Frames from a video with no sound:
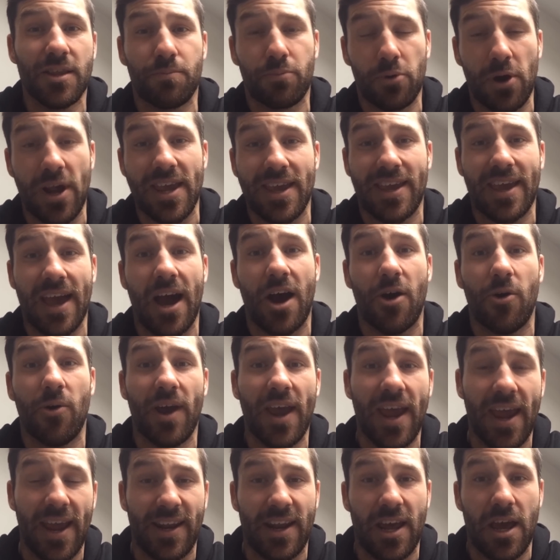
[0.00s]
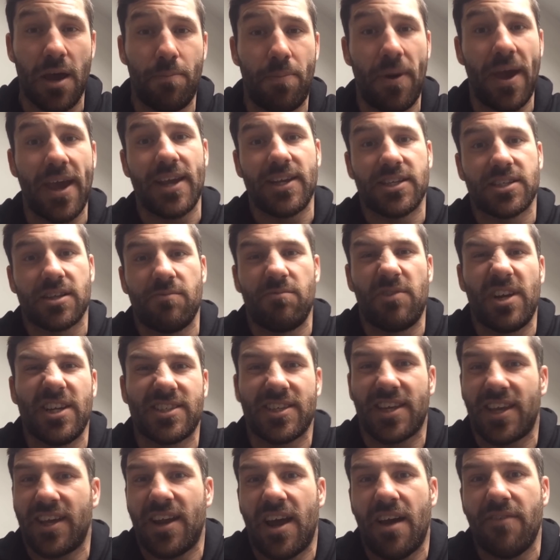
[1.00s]
break out, hitting it at pace and
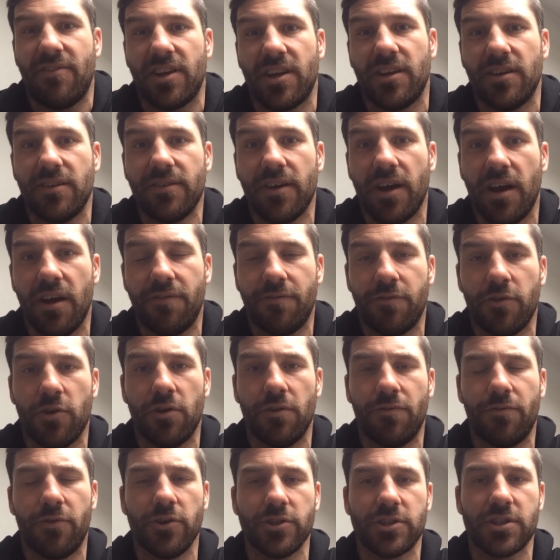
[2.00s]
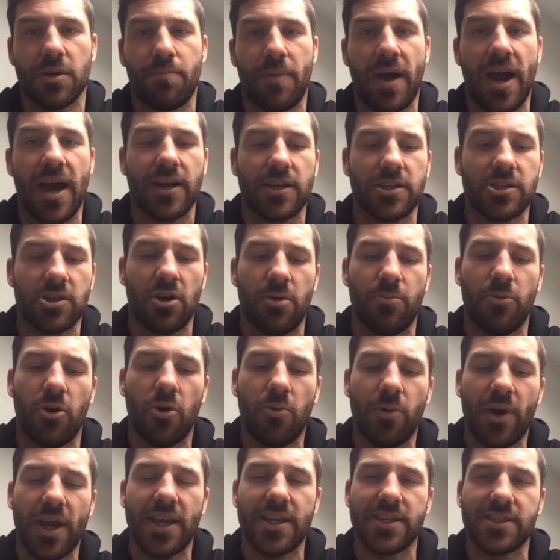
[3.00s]
risking having a 4-footer back. So I'm
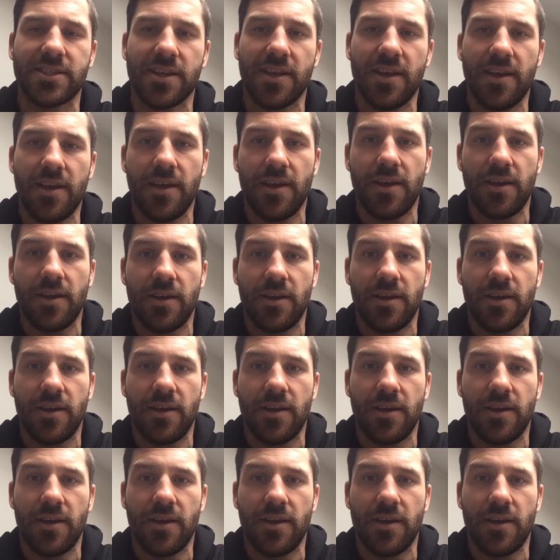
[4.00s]
always,